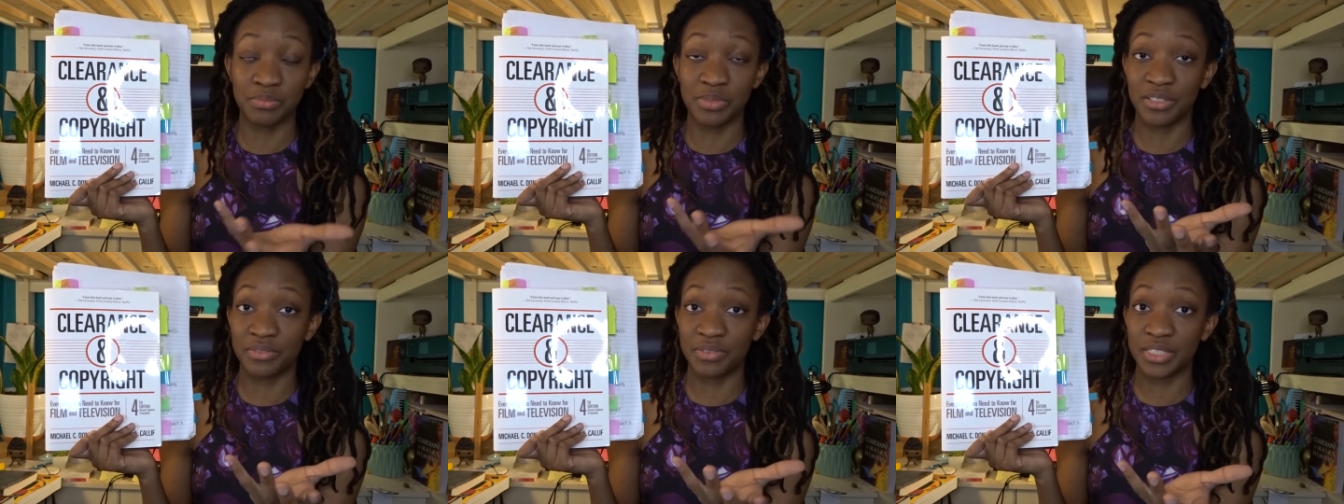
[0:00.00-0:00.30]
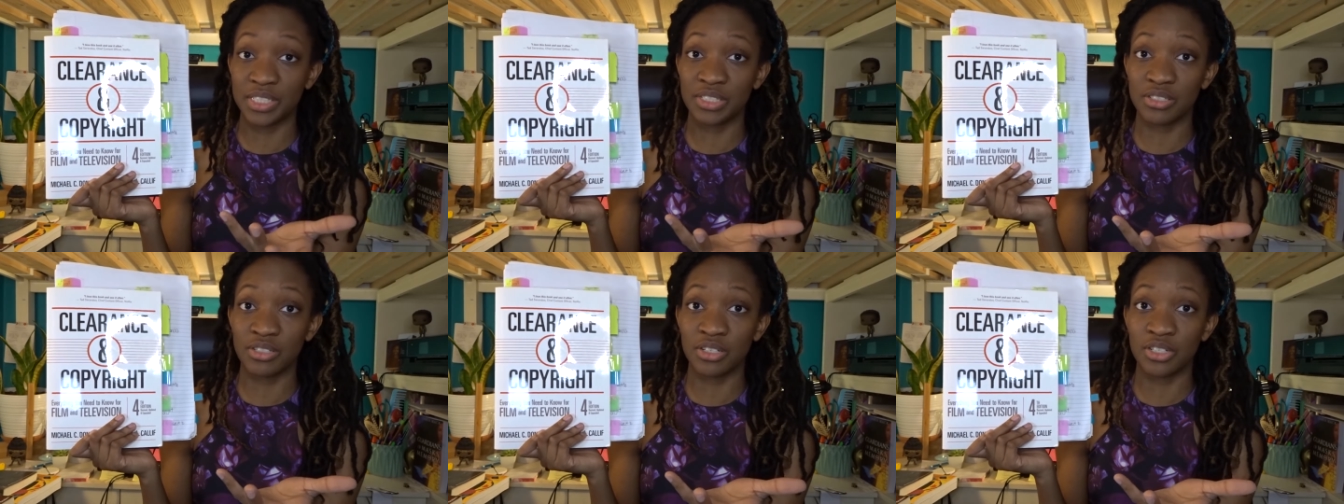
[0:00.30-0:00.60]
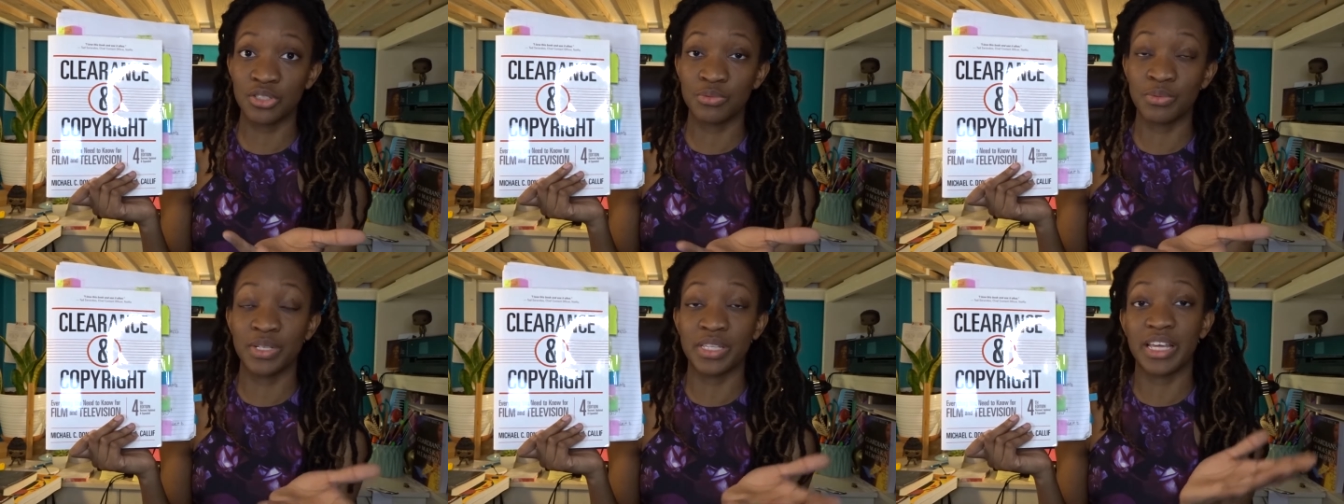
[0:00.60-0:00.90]
but if it
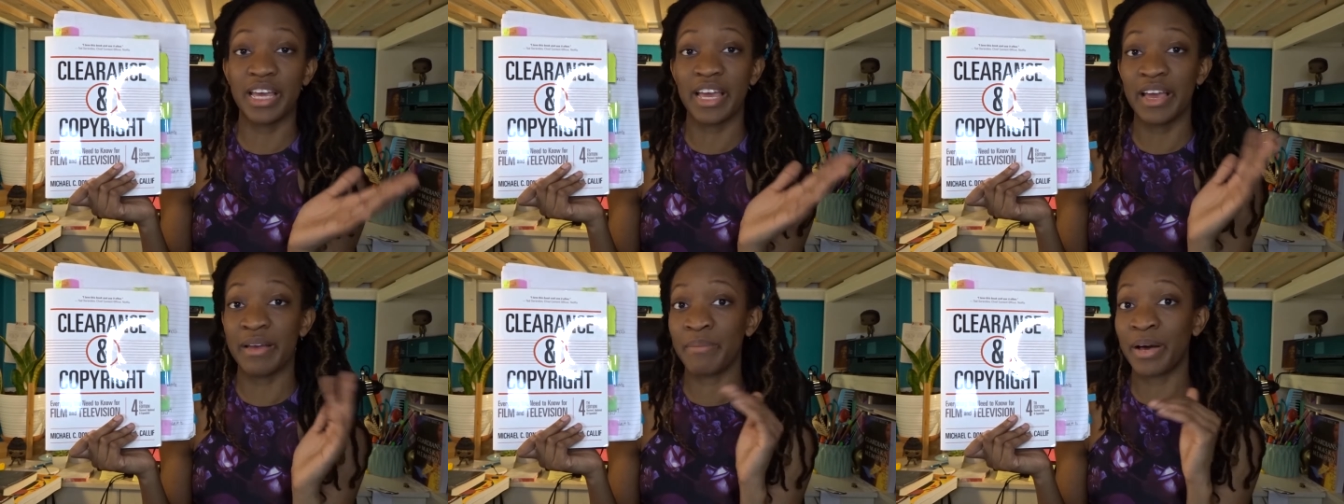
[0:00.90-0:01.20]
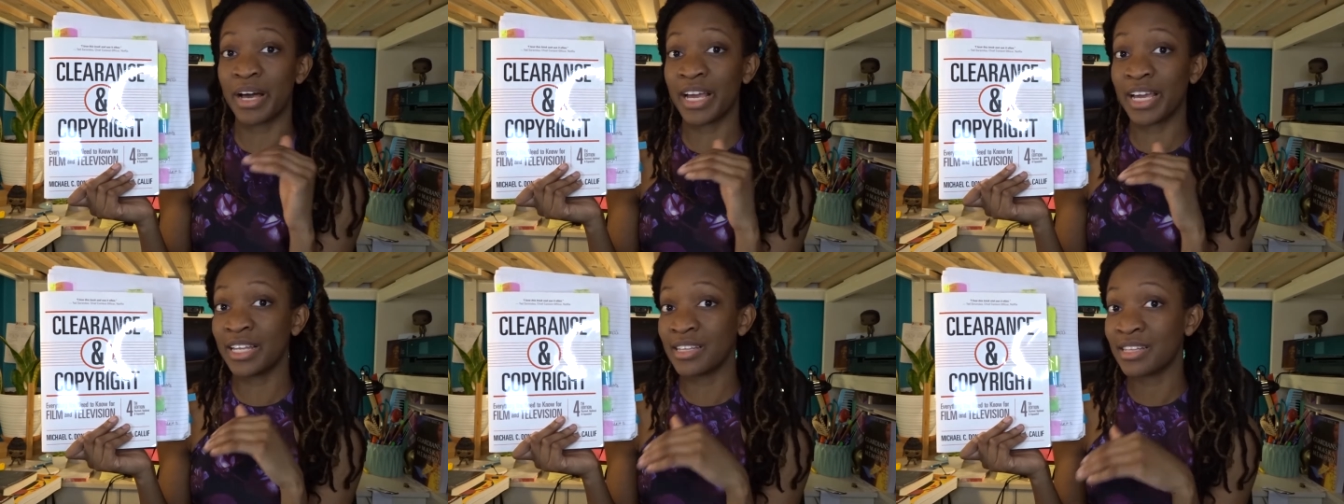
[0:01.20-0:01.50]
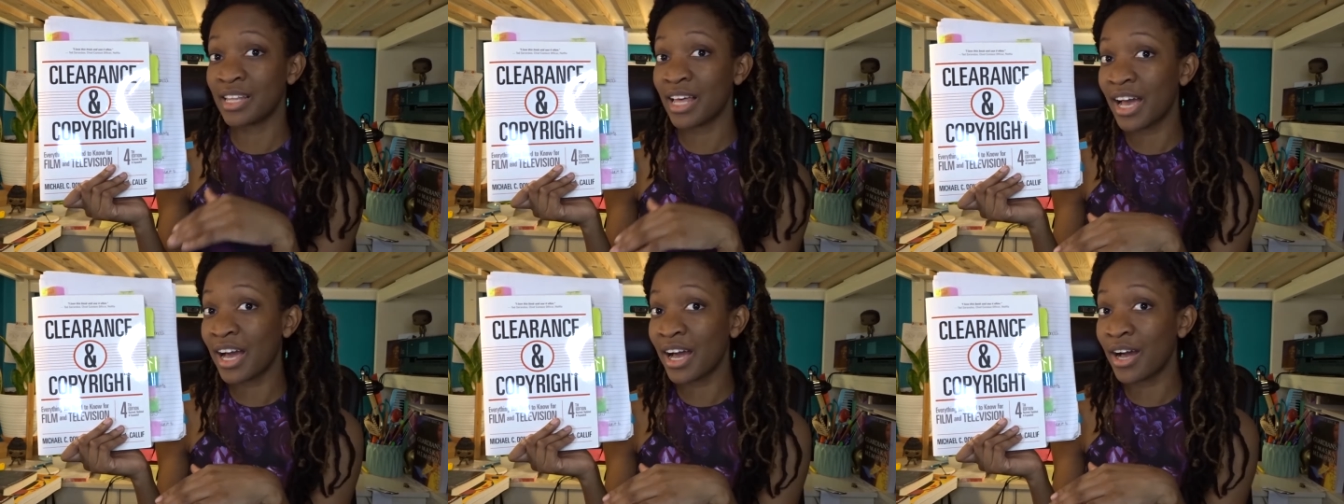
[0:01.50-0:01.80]
starts with, am I
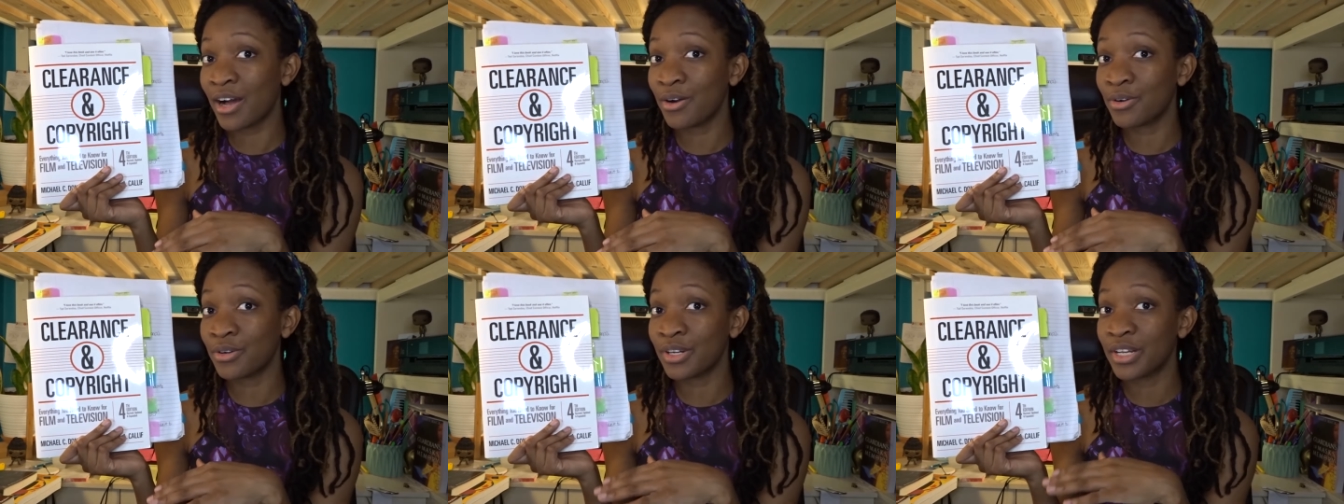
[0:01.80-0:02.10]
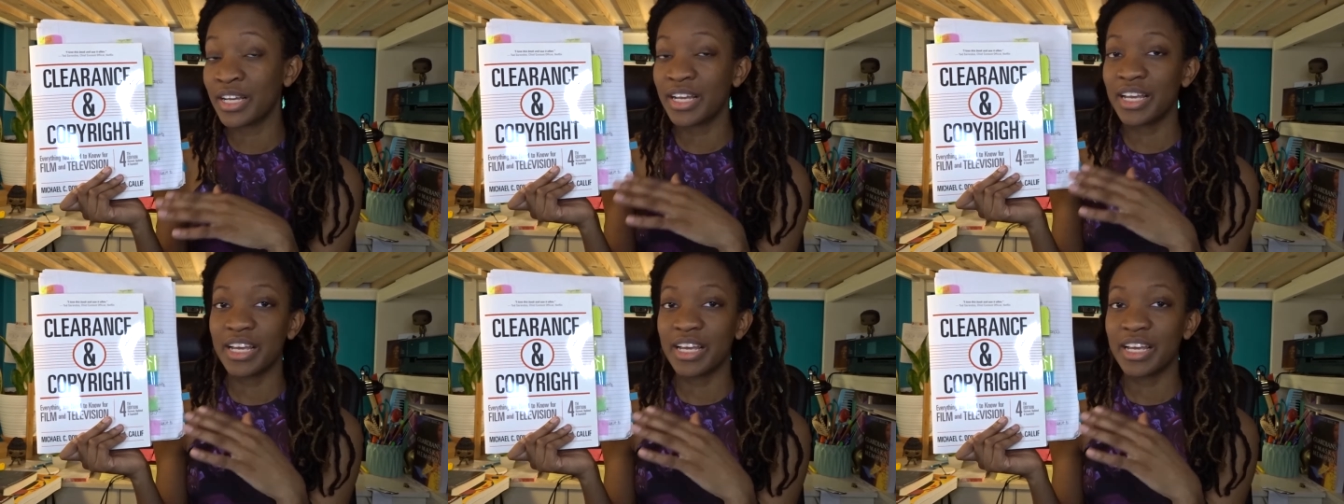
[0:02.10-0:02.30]
allowed?